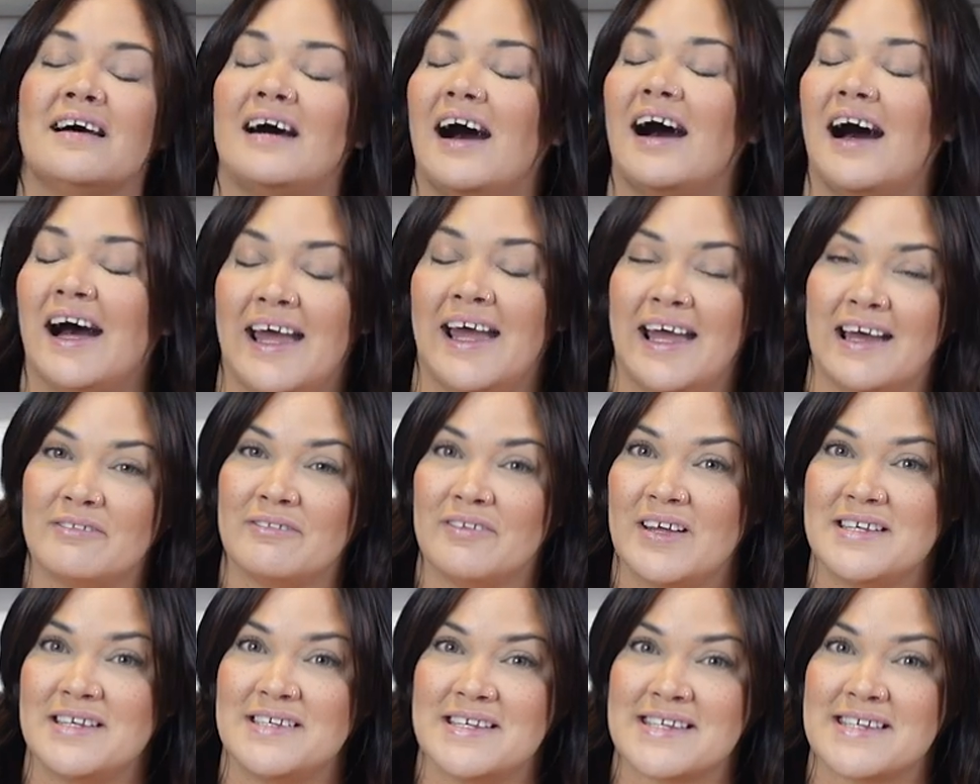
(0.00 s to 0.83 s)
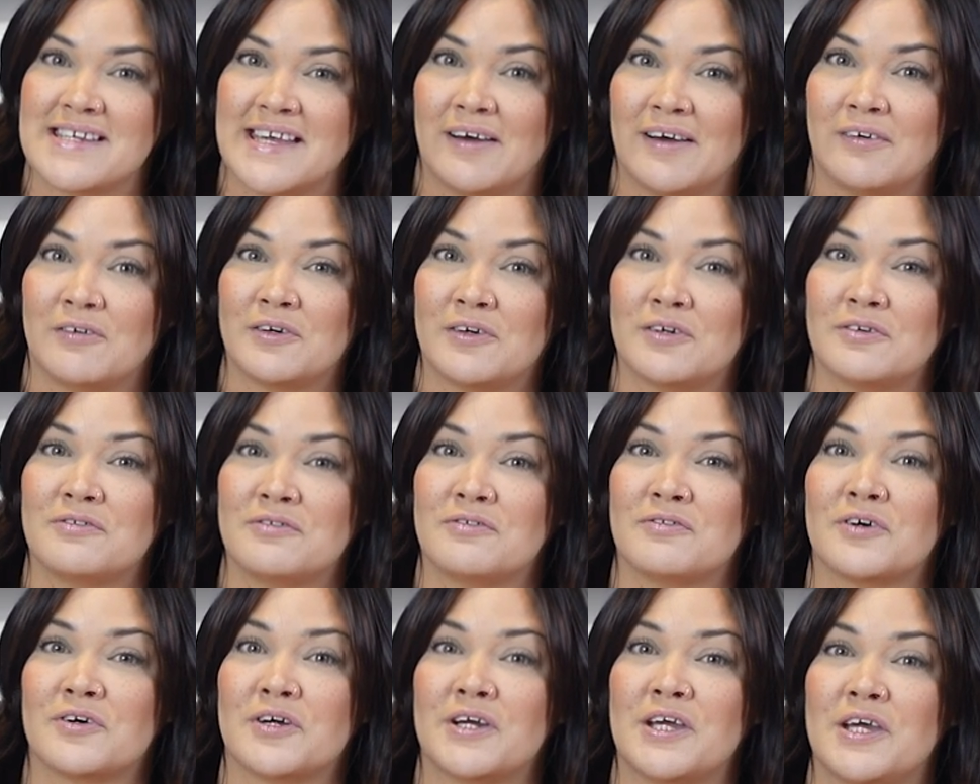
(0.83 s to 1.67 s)
I have that discount code
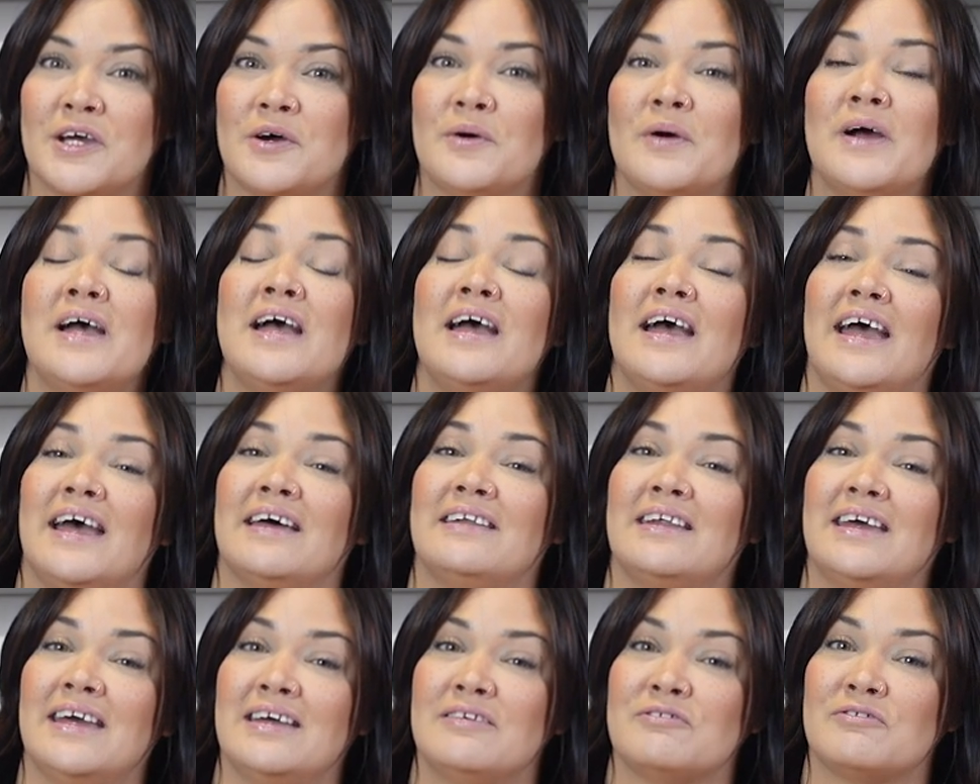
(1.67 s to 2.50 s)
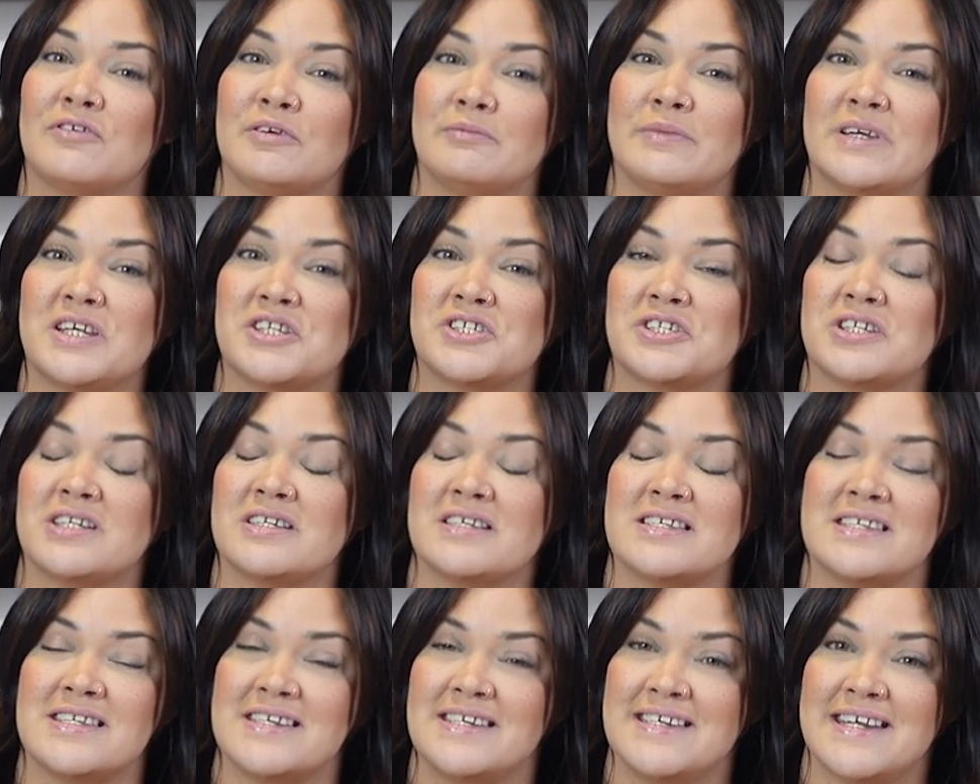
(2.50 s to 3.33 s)
for you and the information
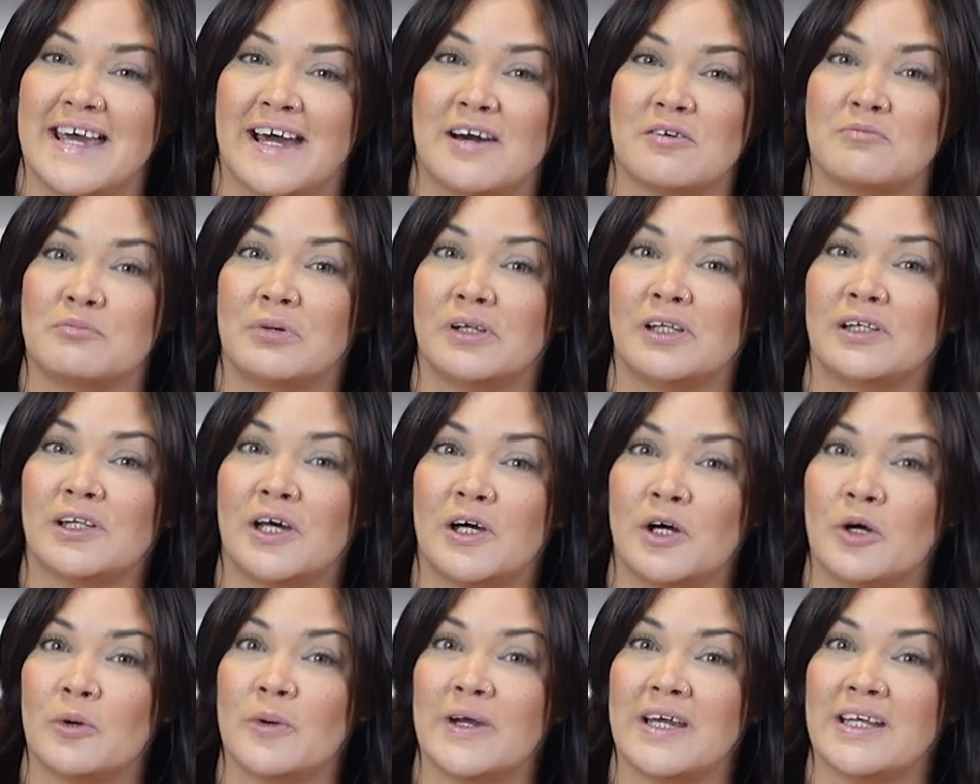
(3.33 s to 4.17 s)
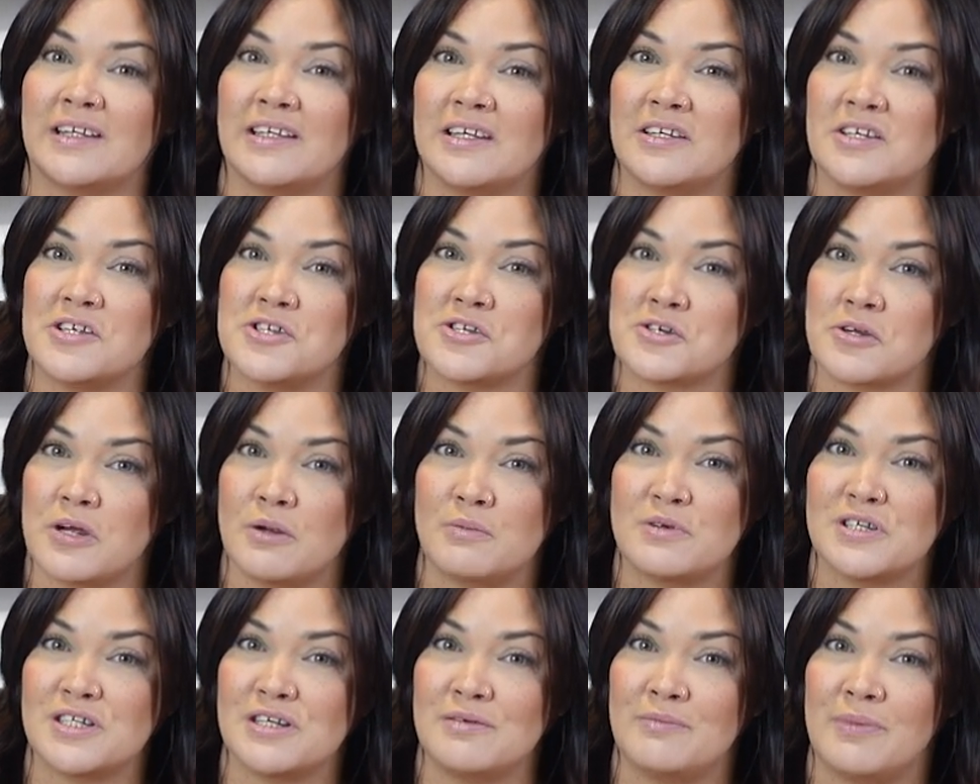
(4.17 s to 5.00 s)
is down below in the
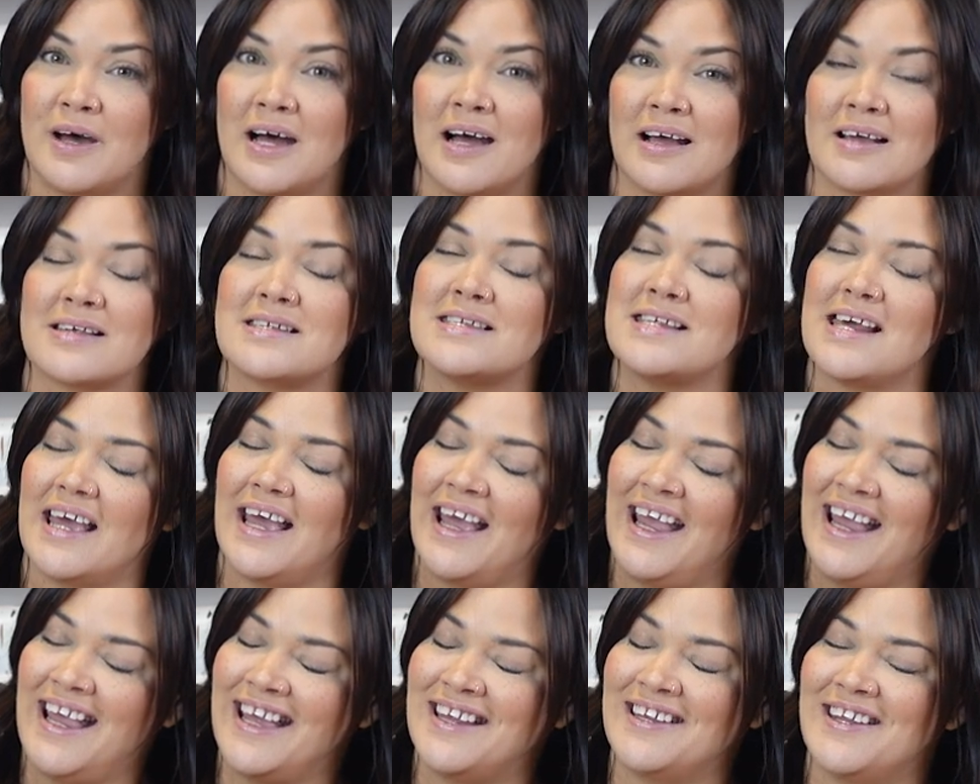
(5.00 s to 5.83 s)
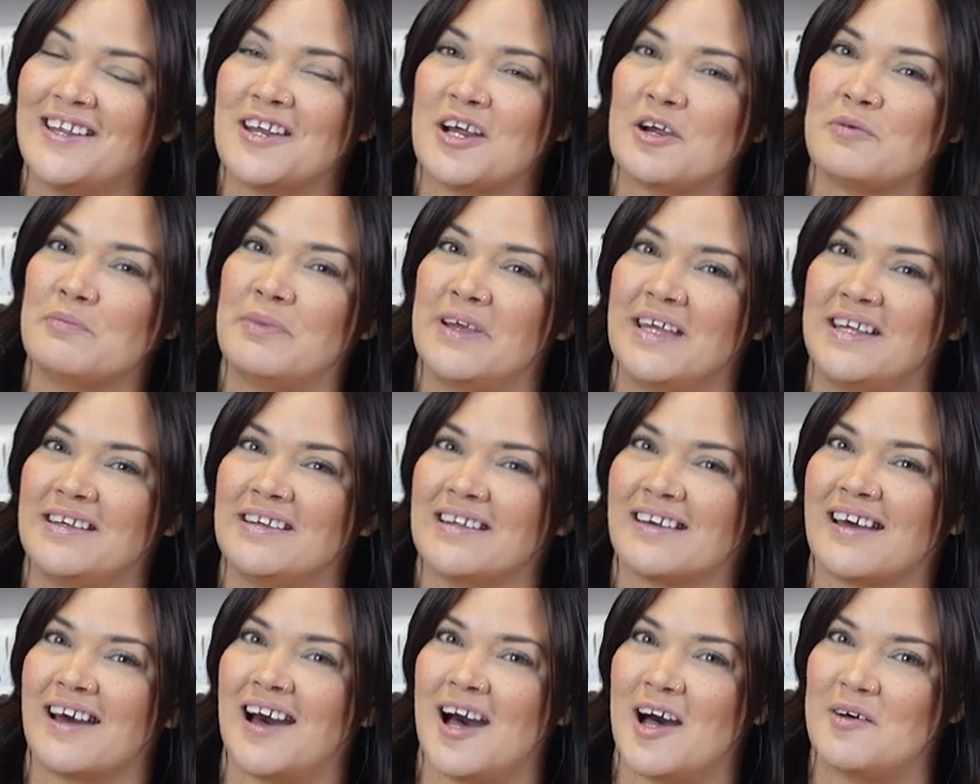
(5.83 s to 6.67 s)
description box and in our
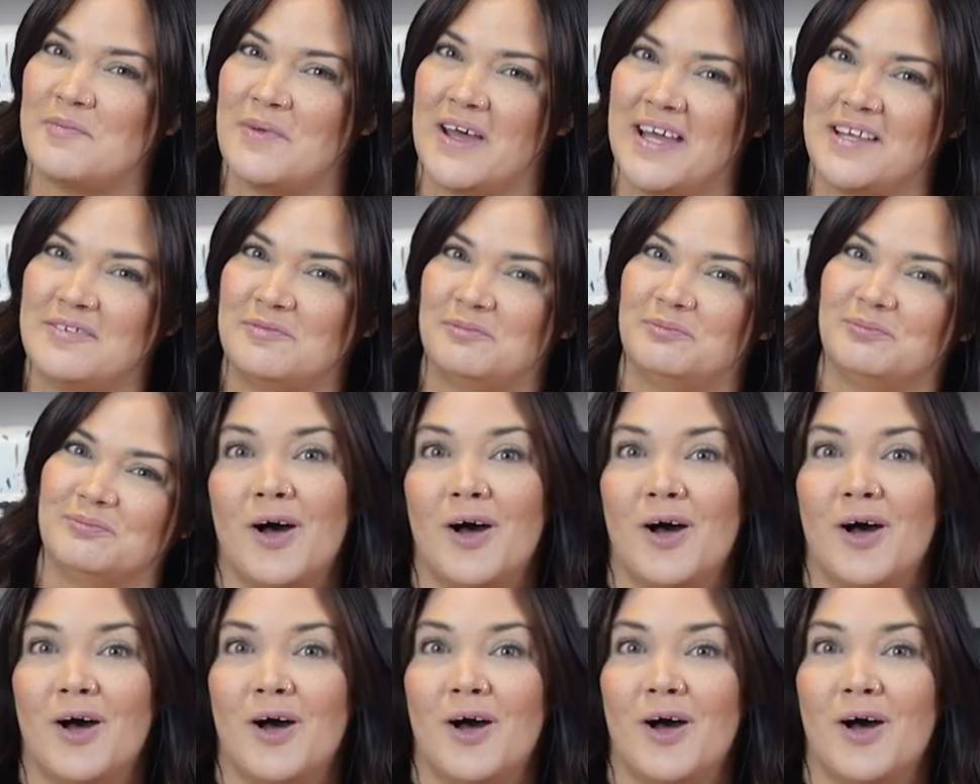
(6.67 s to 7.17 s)
pinned comment.